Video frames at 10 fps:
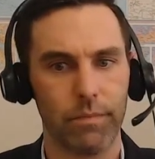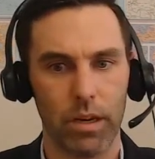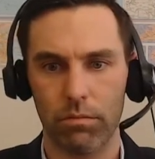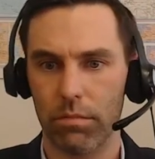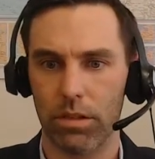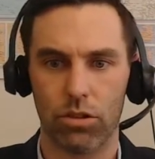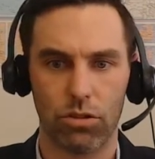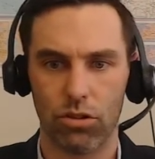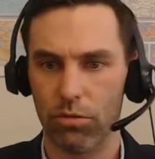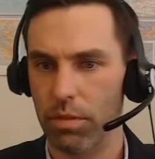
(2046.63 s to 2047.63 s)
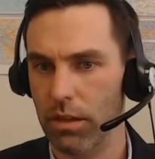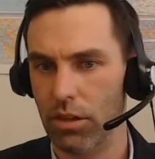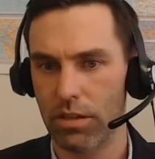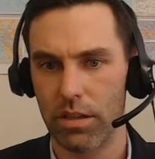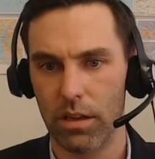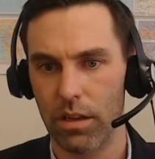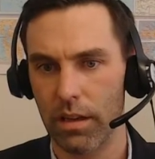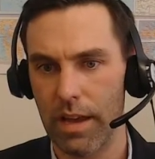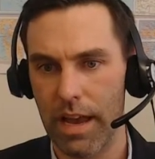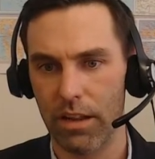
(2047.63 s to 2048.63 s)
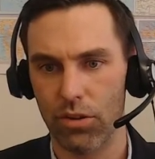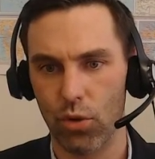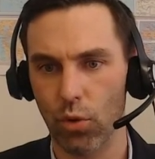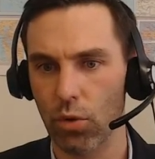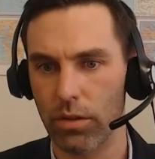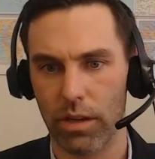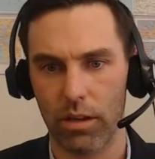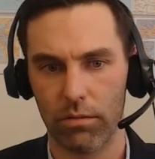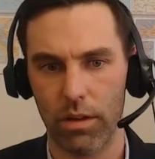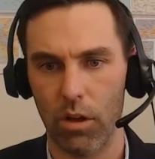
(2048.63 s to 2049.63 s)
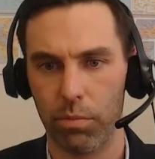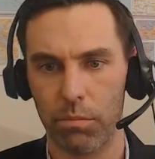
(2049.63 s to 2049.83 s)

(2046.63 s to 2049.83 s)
it should be just an added tool to help